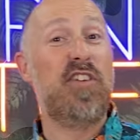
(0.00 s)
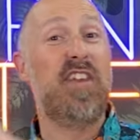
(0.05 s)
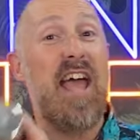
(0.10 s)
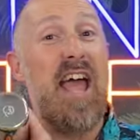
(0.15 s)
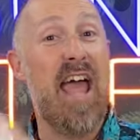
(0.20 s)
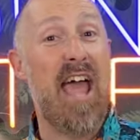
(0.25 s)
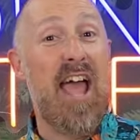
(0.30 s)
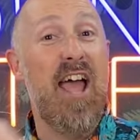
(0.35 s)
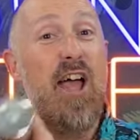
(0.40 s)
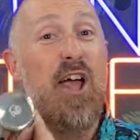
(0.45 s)

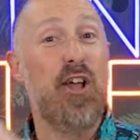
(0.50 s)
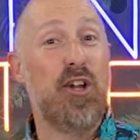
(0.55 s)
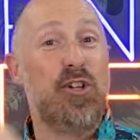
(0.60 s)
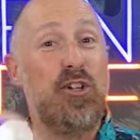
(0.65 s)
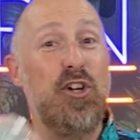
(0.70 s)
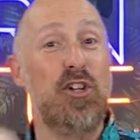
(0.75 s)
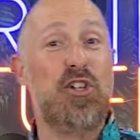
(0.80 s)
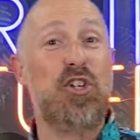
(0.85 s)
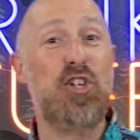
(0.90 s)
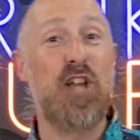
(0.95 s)
there.
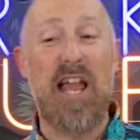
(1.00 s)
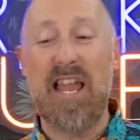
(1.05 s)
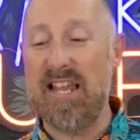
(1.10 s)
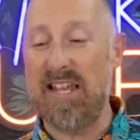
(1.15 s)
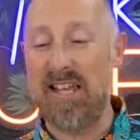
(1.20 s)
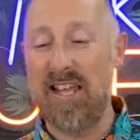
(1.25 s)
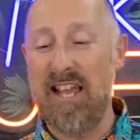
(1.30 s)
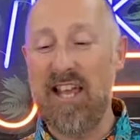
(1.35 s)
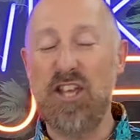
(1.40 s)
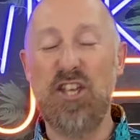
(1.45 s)
Good
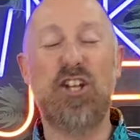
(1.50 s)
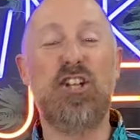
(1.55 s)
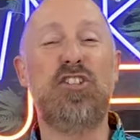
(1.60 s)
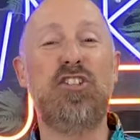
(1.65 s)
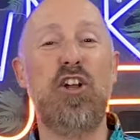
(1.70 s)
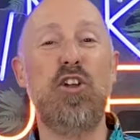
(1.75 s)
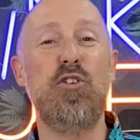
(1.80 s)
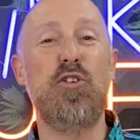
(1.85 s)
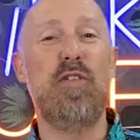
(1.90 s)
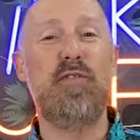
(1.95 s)
shake. You could
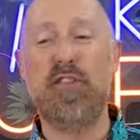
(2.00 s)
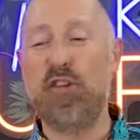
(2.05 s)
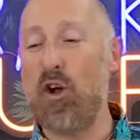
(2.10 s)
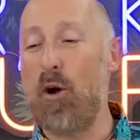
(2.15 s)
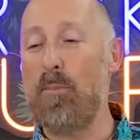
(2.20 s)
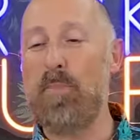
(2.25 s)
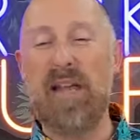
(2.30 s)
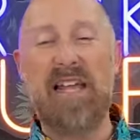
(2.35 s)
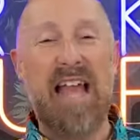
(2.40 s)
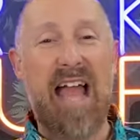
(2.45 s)
do, if you've got
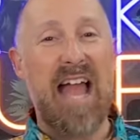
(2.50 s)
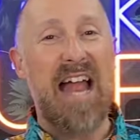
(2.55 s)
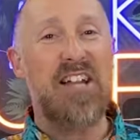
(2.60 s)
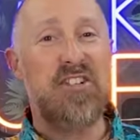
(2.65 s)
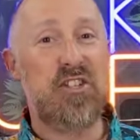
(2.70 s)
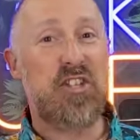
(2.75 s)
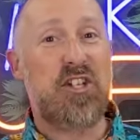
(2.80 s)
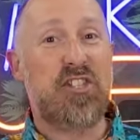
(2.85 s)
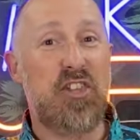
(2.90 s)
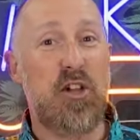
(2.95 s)
big hands,
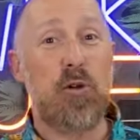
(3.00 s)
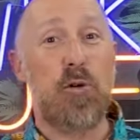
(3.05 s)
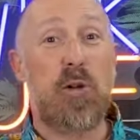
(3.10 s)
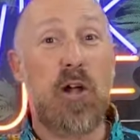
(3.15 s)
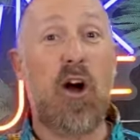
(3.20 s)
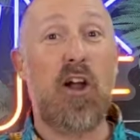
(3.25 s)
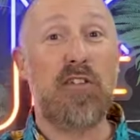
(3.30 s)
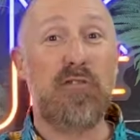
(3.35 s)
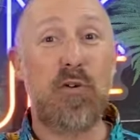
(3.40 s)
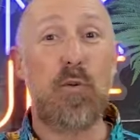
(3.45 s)
you could do
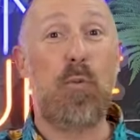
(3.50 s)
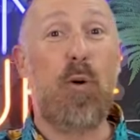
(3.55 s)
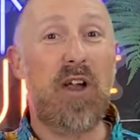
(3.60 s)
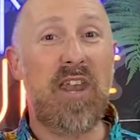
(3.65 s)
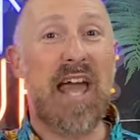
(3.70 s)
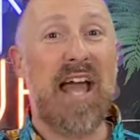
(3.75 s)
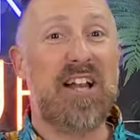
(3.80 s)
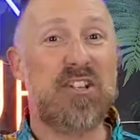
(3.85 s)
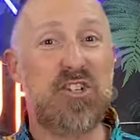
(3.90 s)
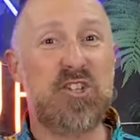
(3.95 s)
kind of a
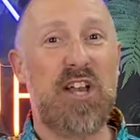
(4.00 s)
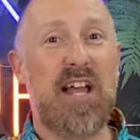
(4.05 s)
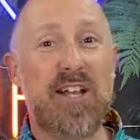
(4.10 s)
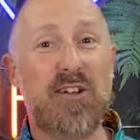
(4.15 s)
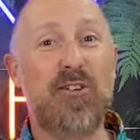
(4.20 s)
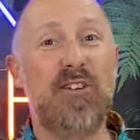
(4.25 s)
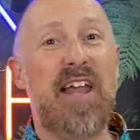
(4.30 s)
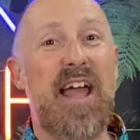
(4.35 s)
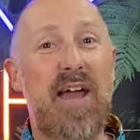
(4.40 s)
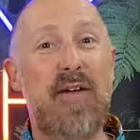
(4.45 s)
one-hand shake on
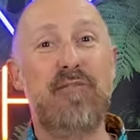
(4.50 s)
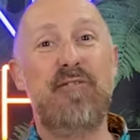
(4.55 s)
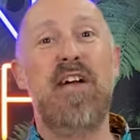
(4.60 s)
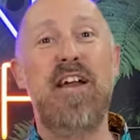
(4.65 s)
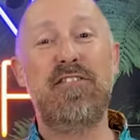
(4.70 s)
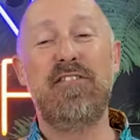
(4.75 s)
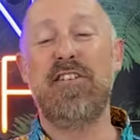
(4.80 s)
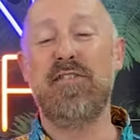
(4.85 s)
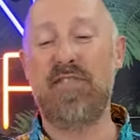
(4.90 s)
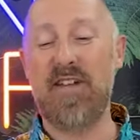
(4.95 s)
there
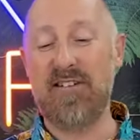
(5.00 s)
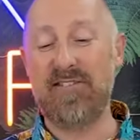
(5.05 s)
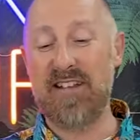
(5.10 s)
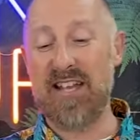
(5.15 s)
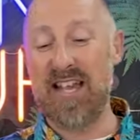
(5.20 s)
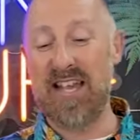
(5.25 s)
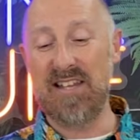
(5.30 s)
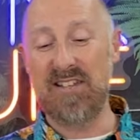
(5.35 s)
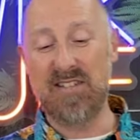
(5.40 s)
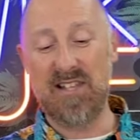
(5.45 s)
very, very
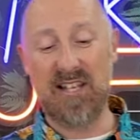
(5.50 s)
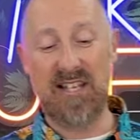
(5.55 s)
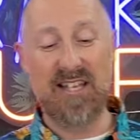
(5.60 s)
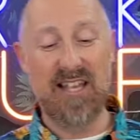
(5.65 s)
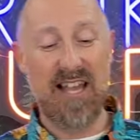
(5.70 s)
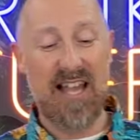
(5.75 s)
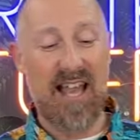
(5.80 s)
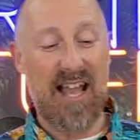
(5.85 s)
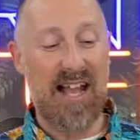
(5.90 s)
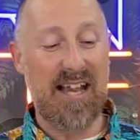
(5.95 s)
easily.
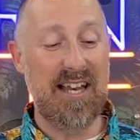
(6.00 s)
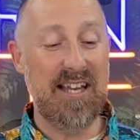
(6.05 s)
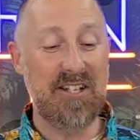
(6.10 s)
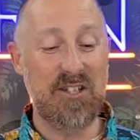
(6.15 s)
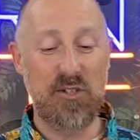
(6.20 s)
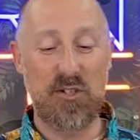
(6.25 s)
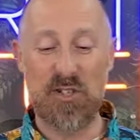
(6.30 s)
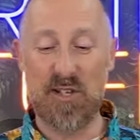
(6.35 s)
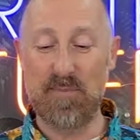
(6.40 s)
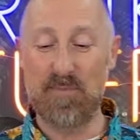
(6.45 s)
And then you
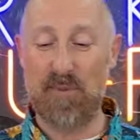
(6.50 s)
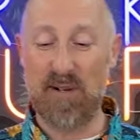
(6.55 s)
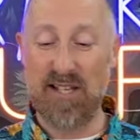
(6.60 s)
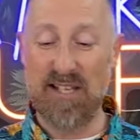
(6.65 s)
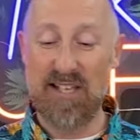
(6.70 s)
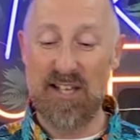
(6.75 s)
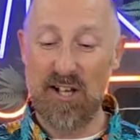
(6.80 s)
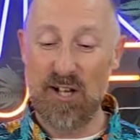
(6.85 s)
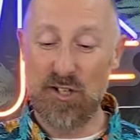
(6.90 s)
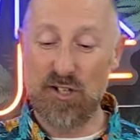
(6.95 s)
simply
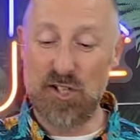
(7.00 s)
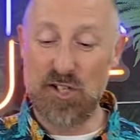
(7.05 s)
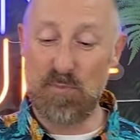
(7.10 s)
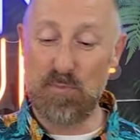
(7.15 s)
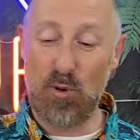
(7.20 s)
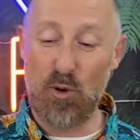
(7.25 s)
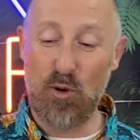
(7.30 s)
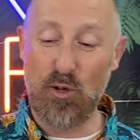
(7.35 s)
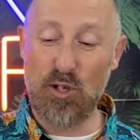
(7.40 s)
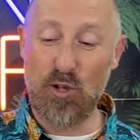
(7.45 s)
just
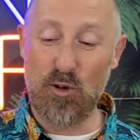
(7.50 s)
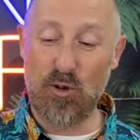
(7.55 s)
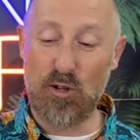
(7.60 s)
pour your